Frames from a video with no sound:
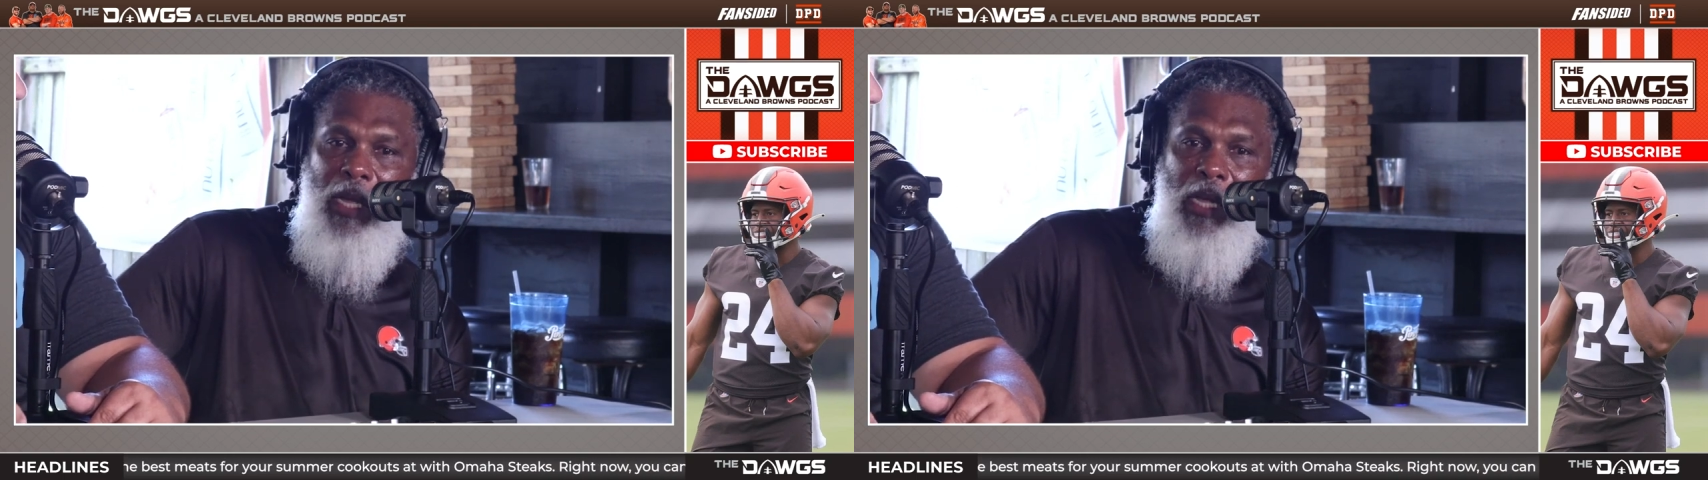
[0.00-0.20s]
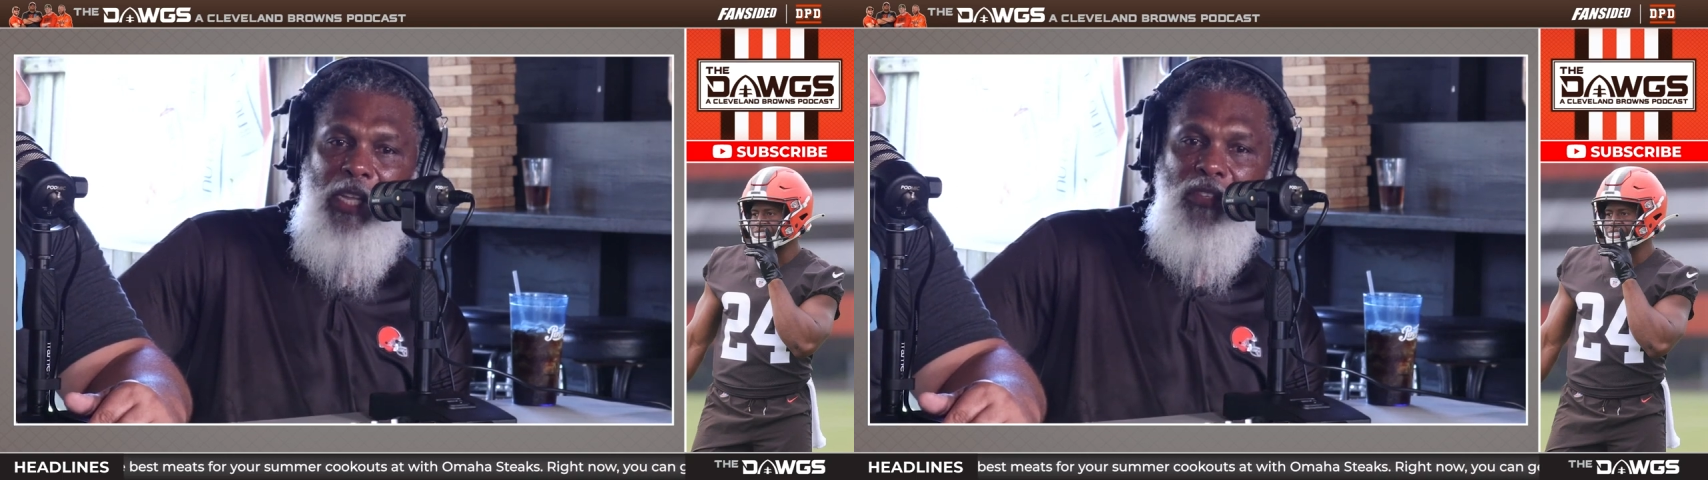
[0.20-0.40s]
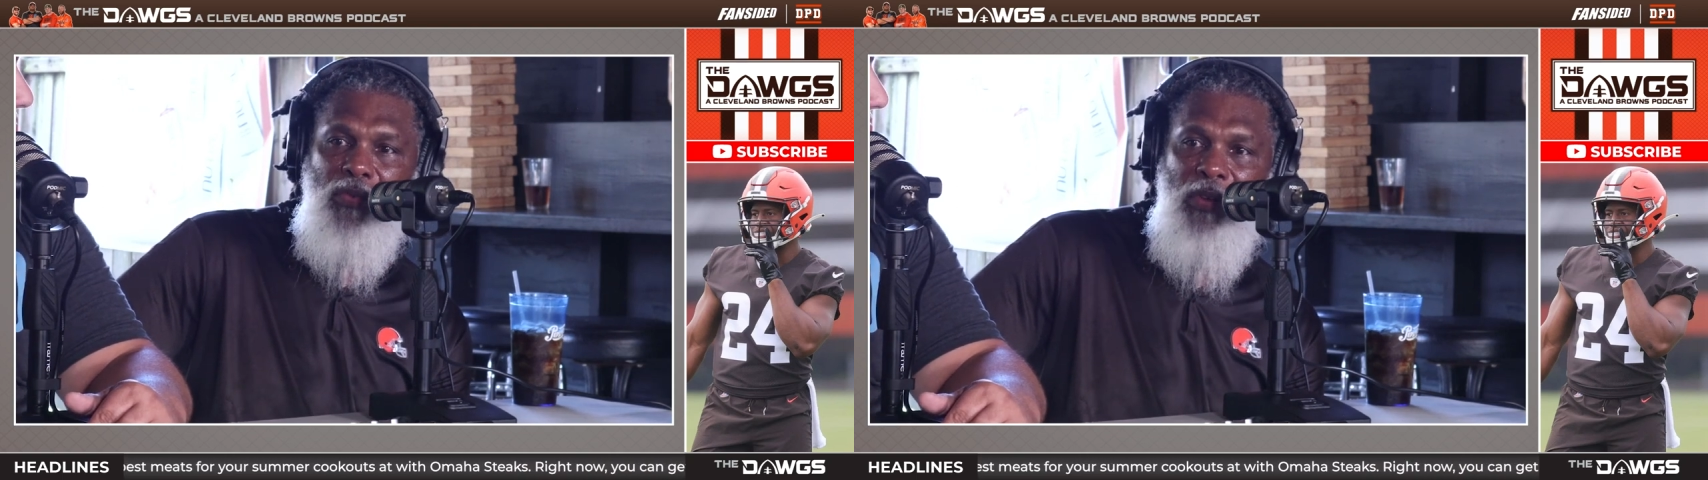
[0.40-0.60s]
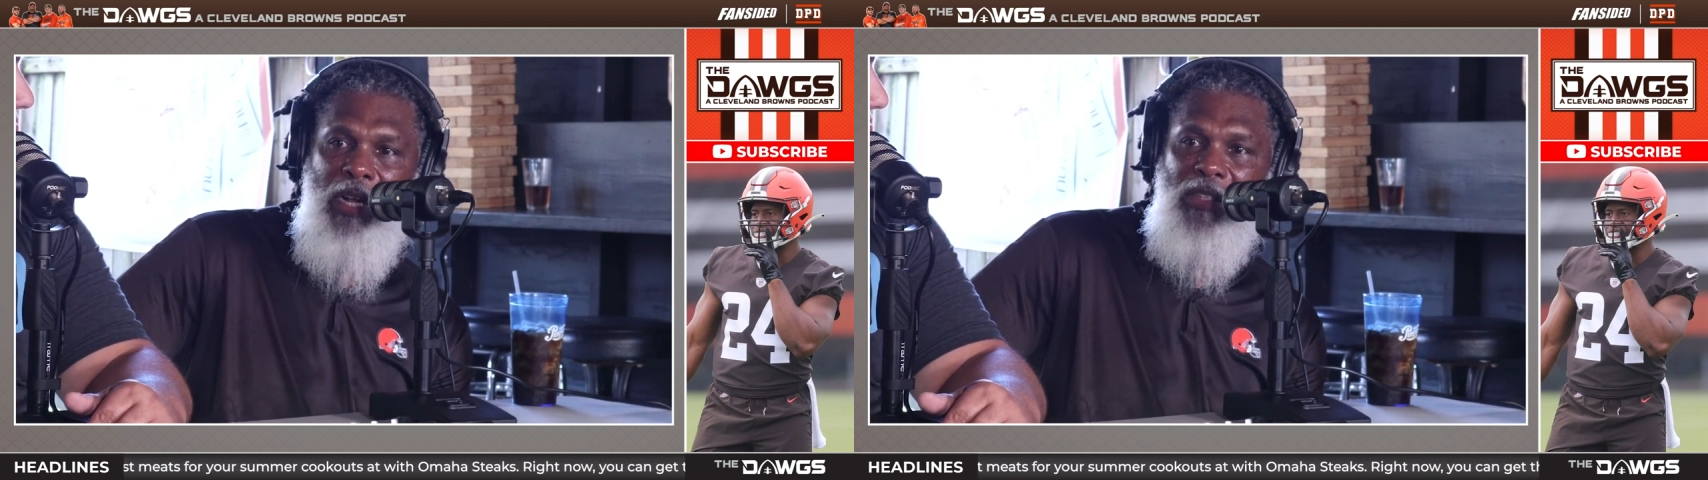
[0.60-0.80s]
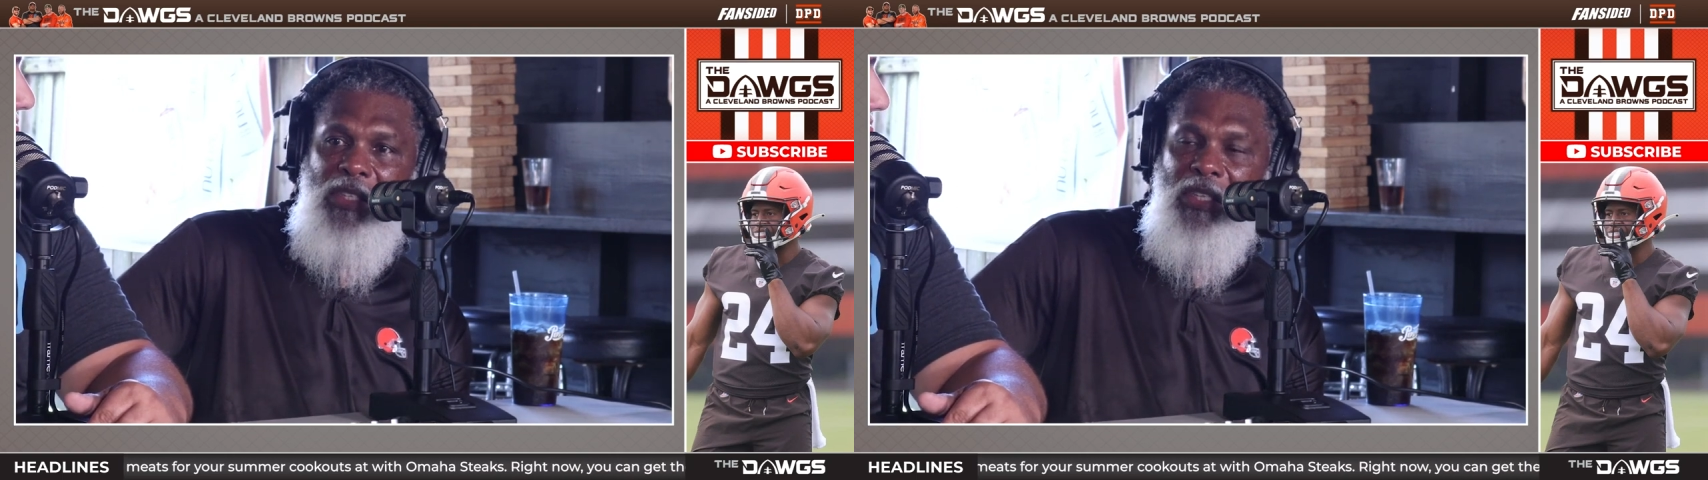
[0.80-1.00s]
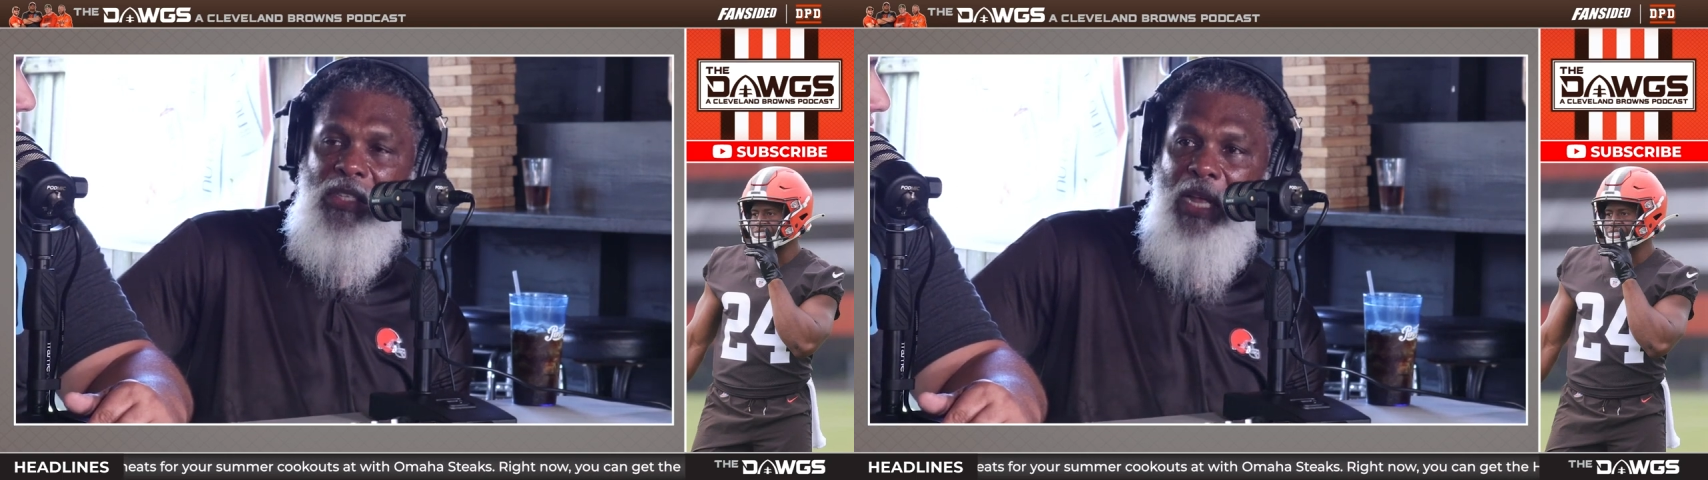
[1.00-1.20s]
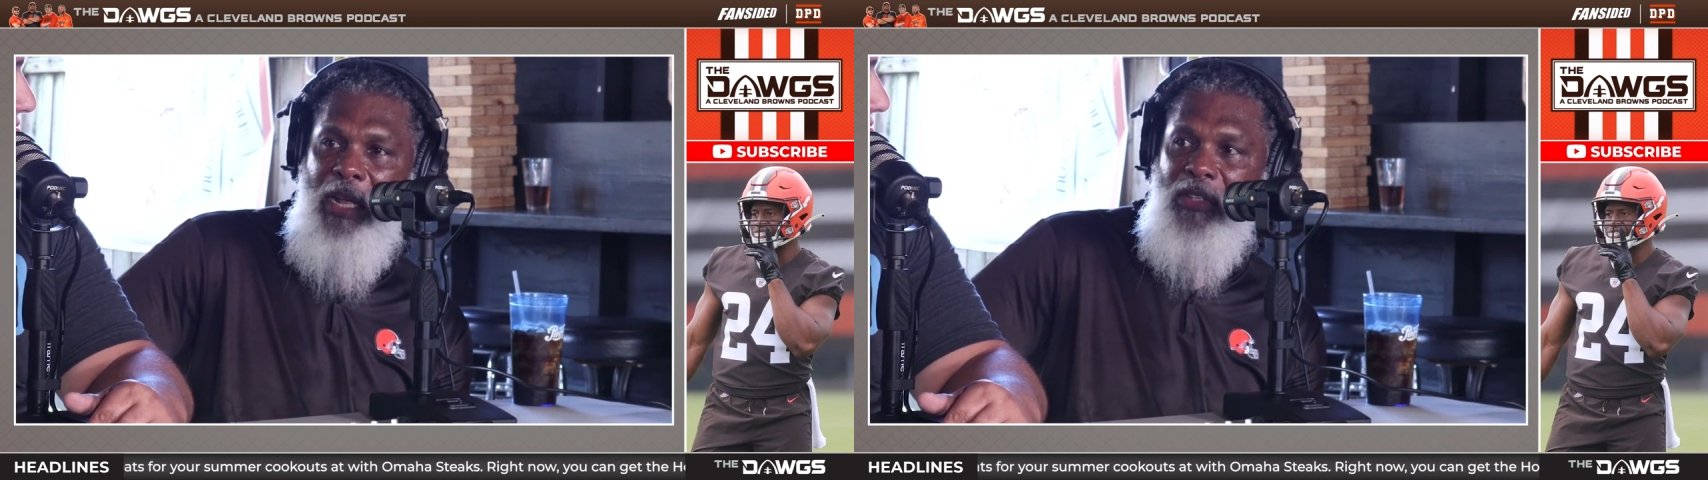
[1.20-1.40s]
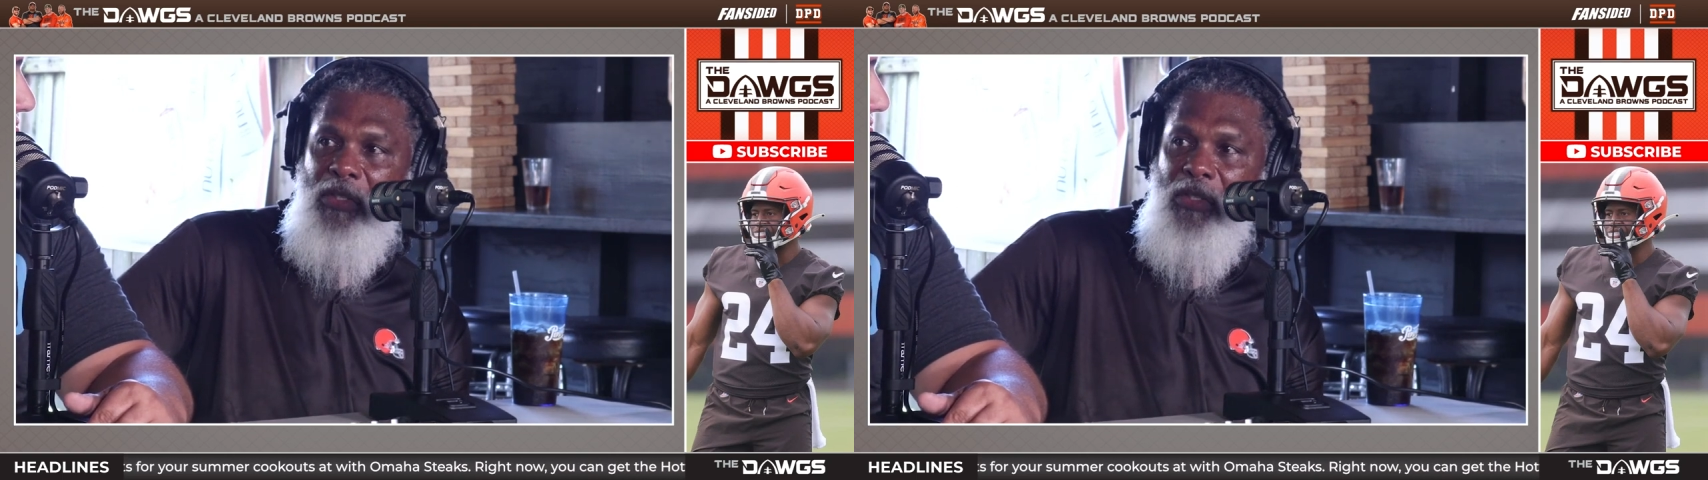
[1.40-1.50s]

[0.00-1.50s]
and he trains his high